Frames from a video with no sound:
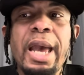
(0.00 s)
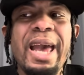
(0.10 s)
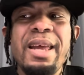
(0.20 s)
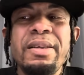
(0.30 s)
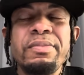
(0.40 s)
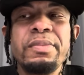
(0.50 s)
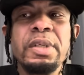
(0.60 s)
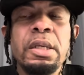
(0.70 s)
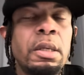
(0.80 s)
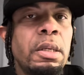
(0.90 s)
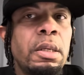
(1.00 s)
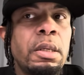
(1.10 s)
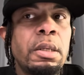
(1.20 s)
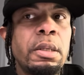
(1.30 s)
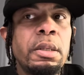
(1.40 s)
And
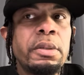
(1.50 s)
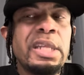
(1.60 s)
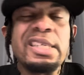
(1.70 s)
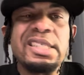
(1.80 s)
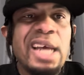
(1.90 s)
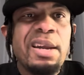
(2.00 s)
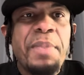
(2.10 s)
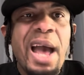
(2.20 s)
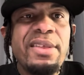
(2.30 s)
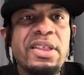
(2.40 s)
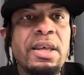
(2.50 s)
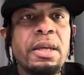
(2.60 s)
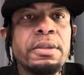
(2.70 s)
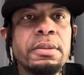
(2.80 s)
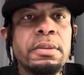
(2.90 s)
that's not a bad thing.